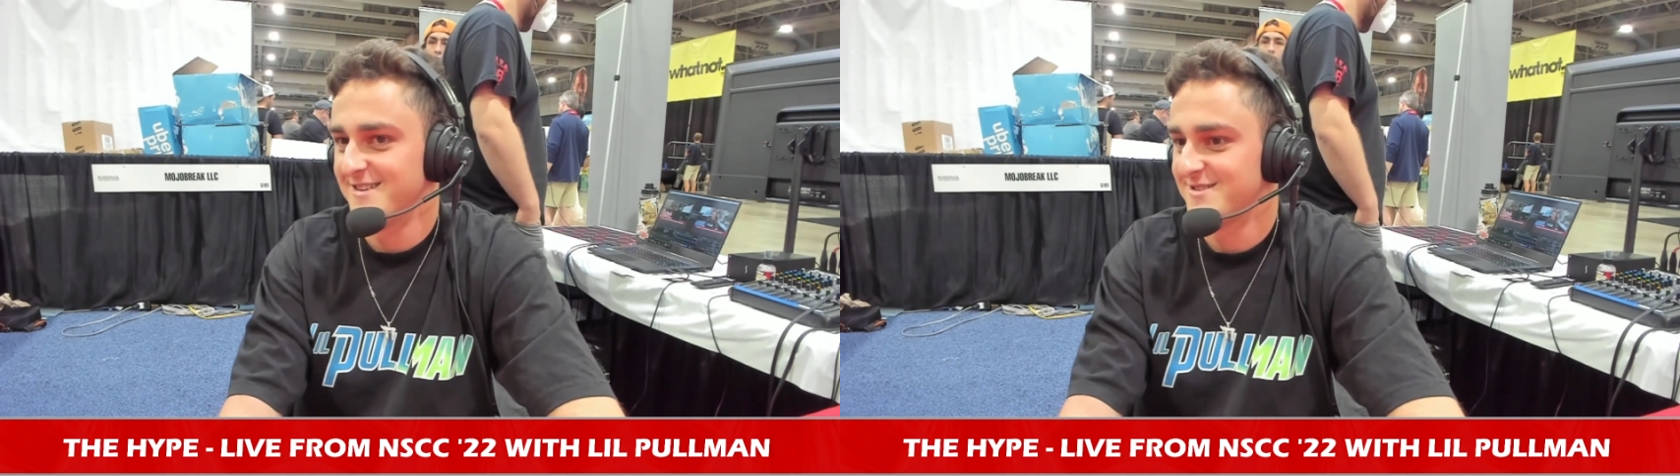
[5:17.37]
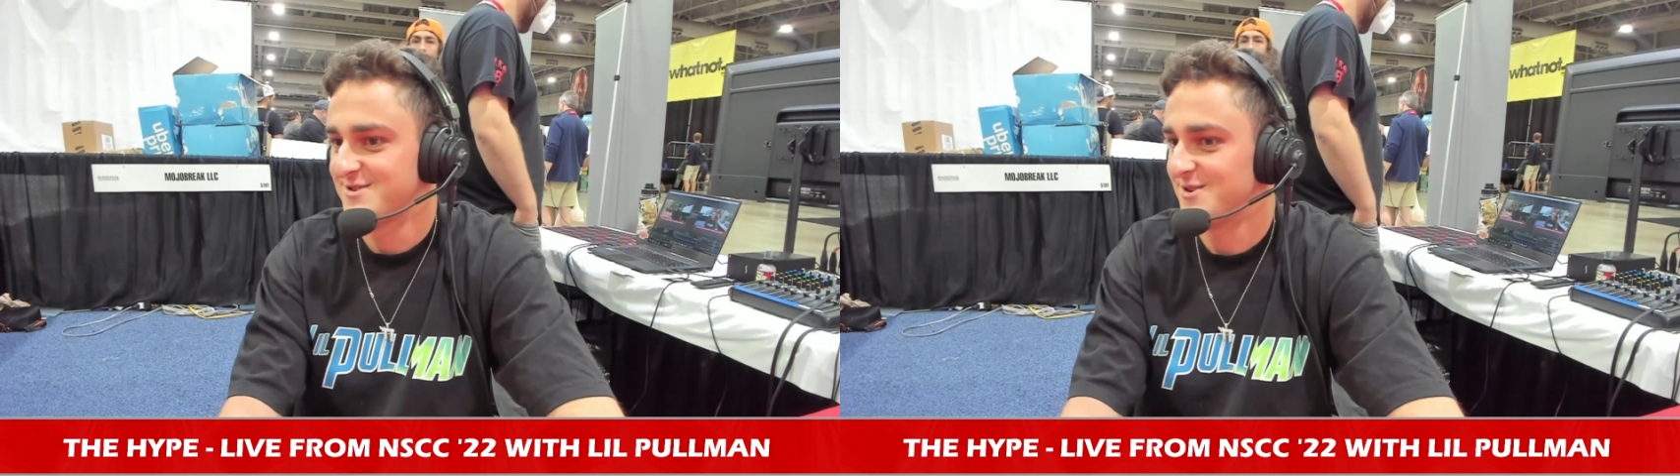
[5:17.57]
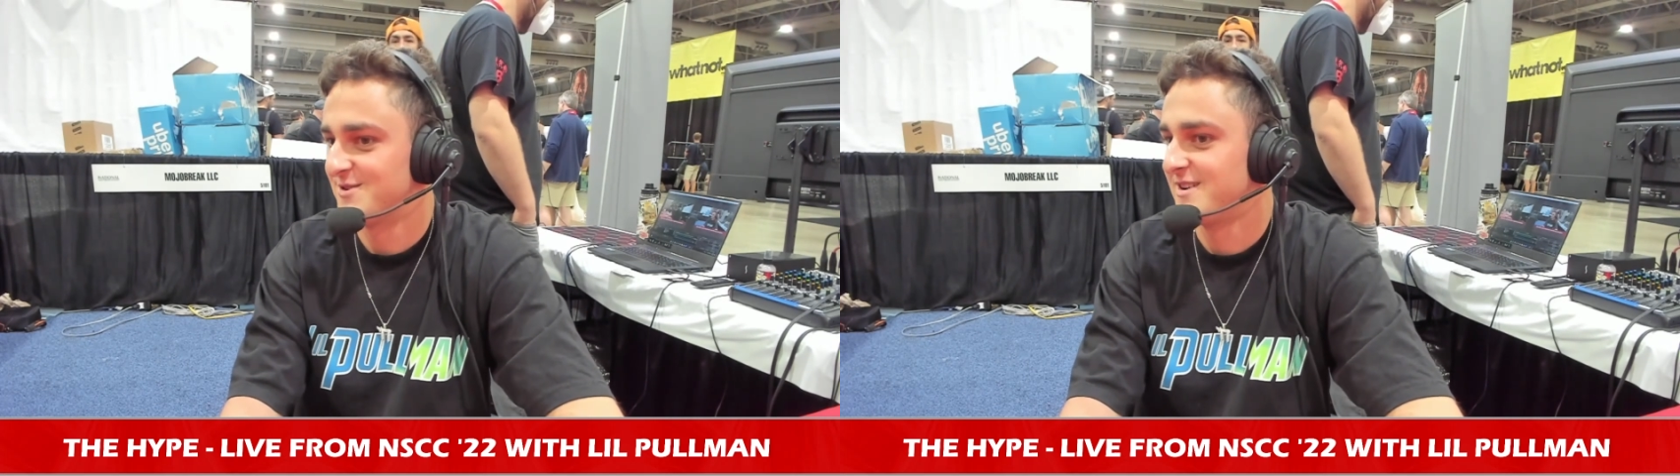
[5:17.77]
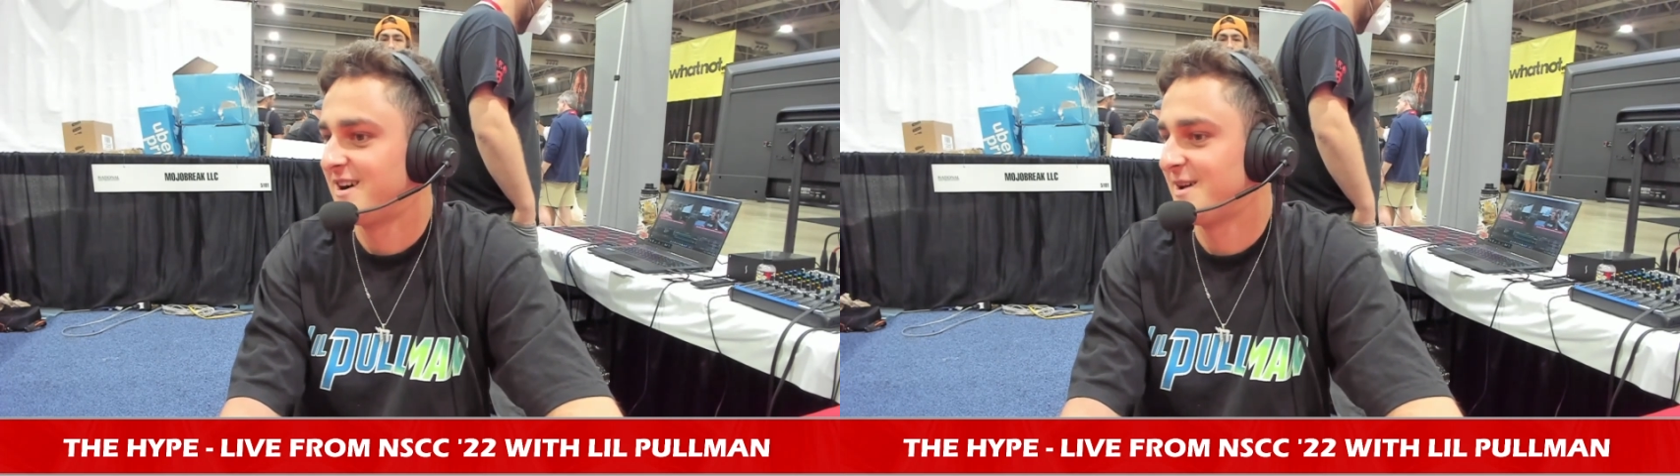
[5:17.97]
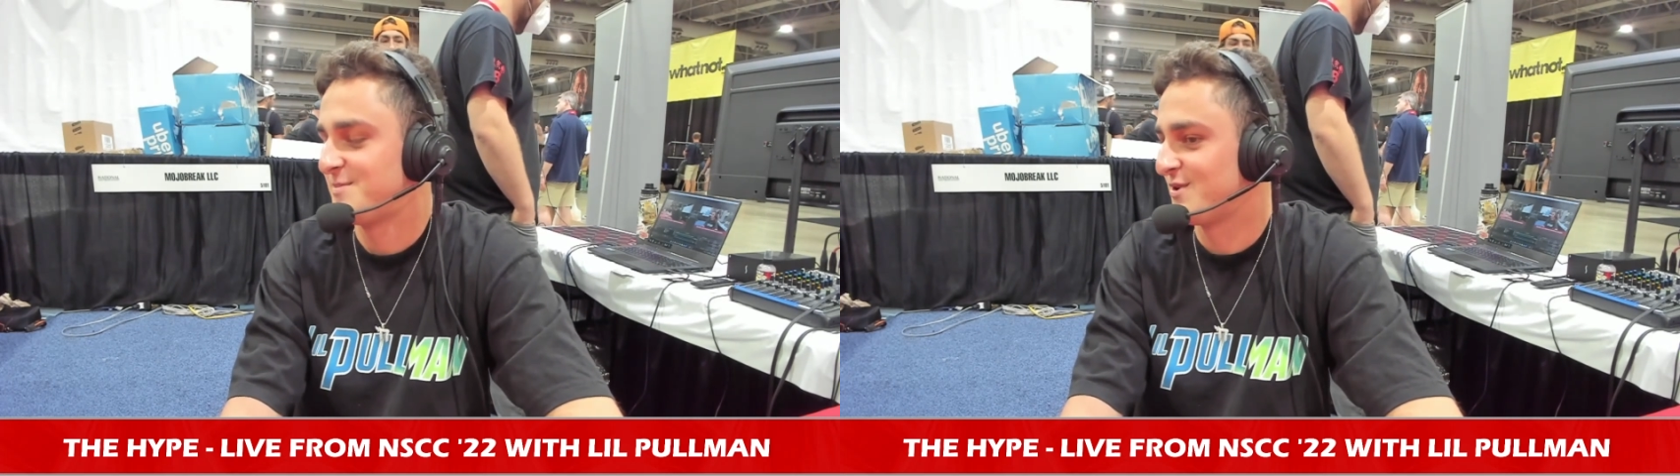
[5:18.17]
So
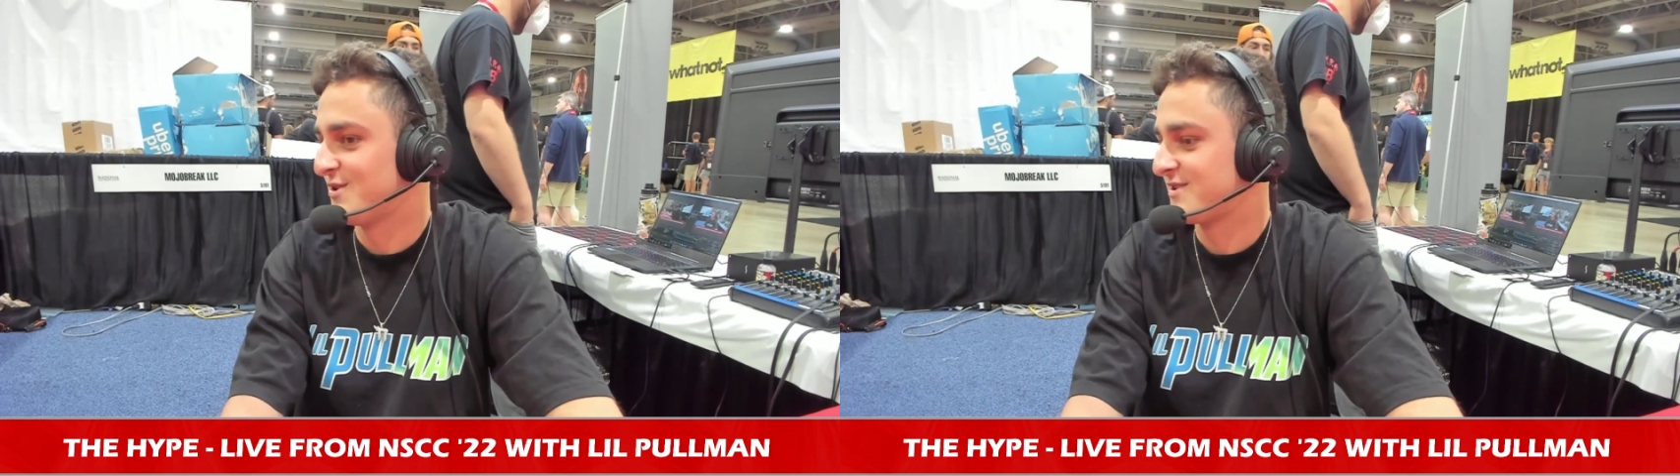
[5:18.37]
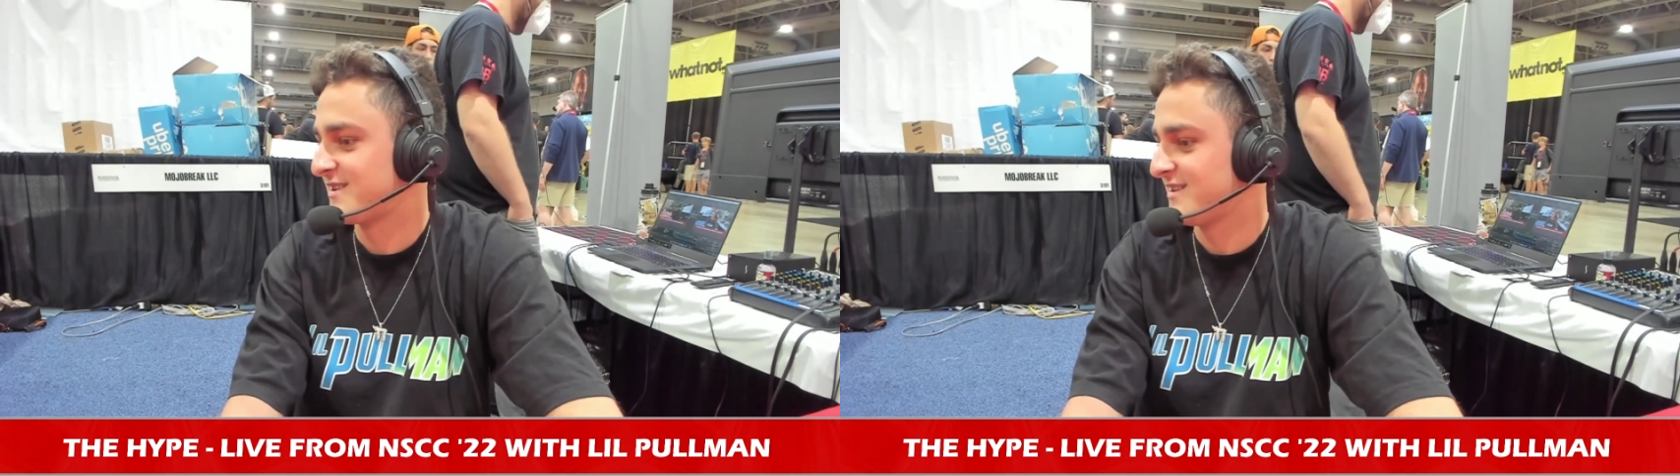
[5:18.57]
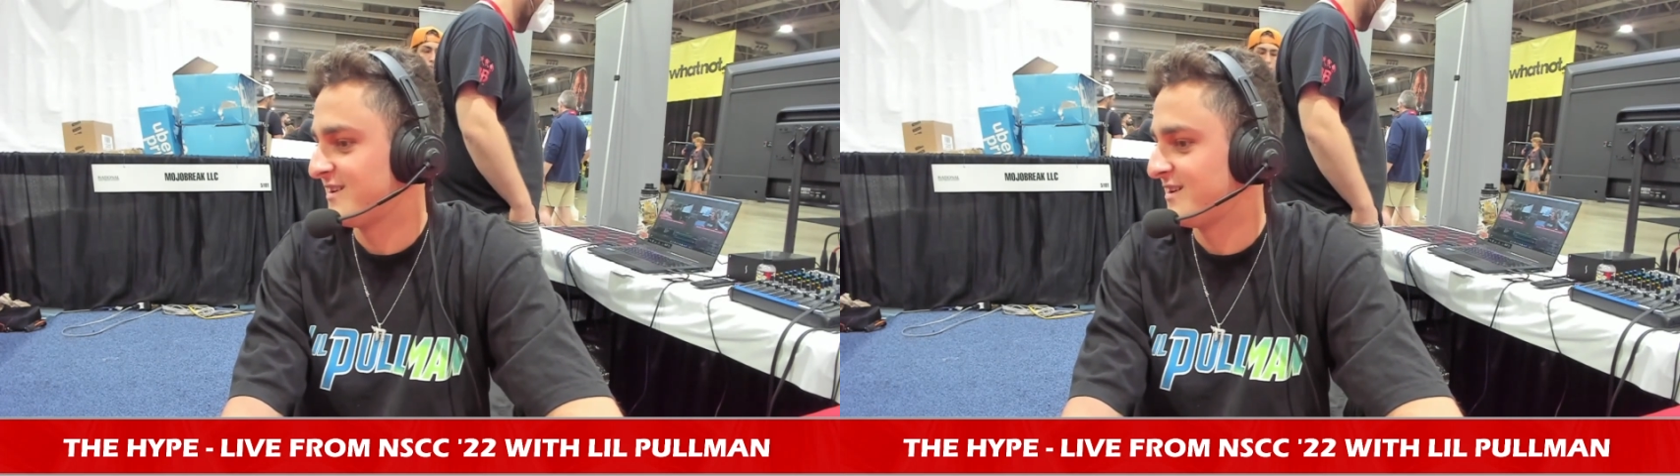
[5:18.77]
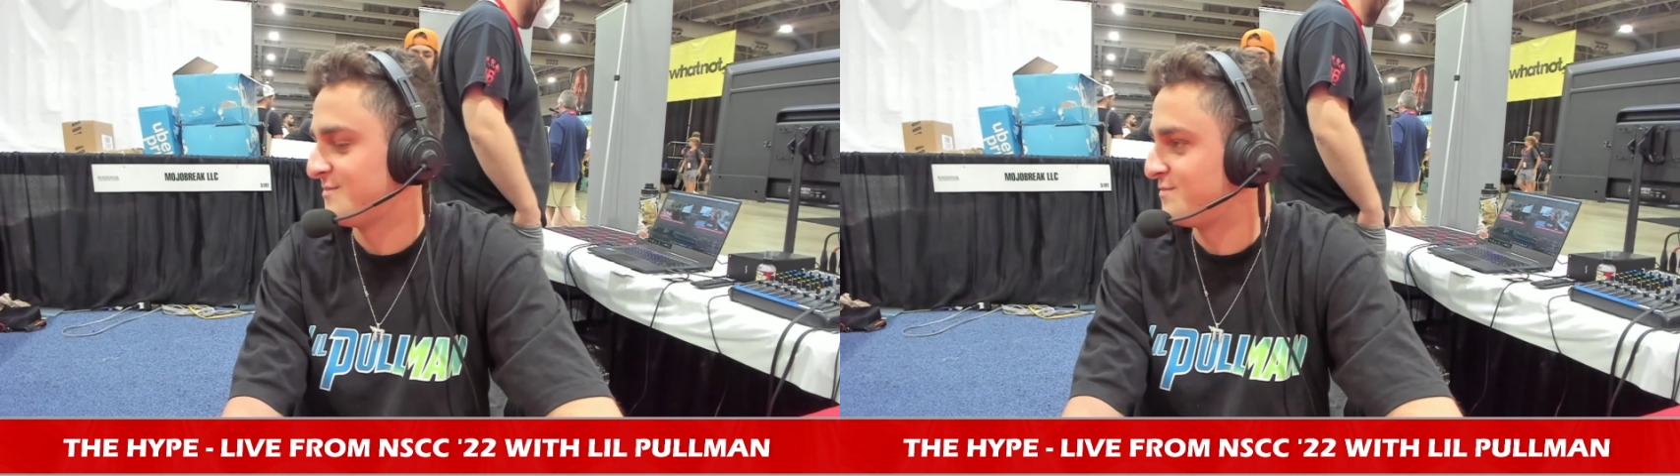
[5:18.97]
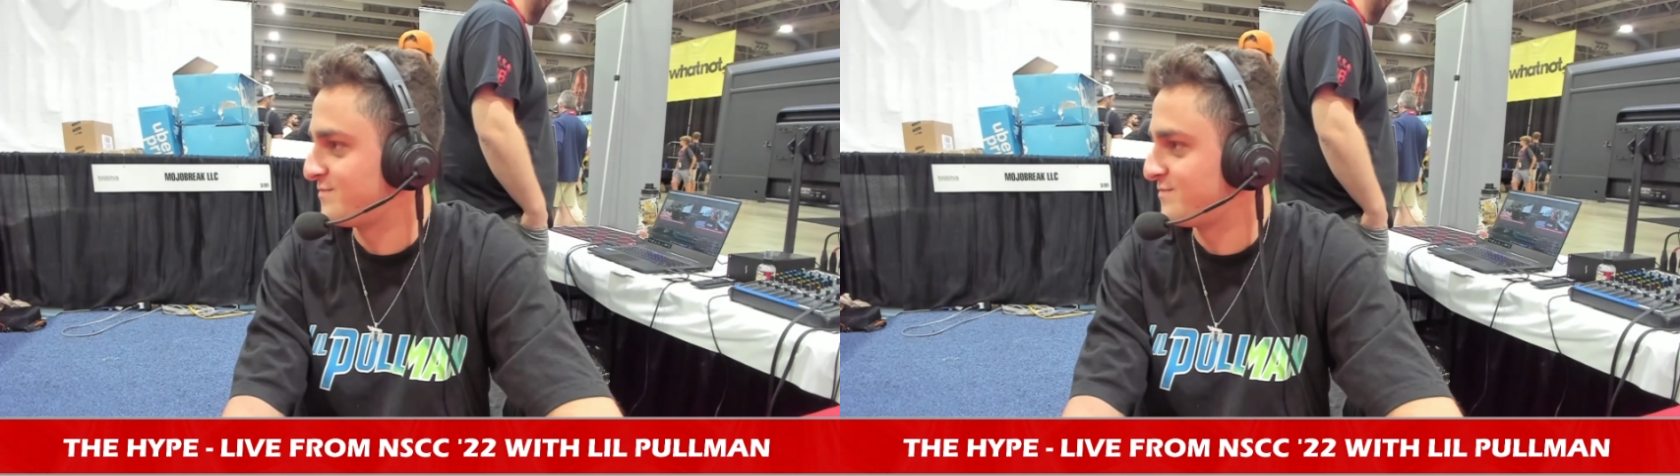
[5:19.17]
I broke a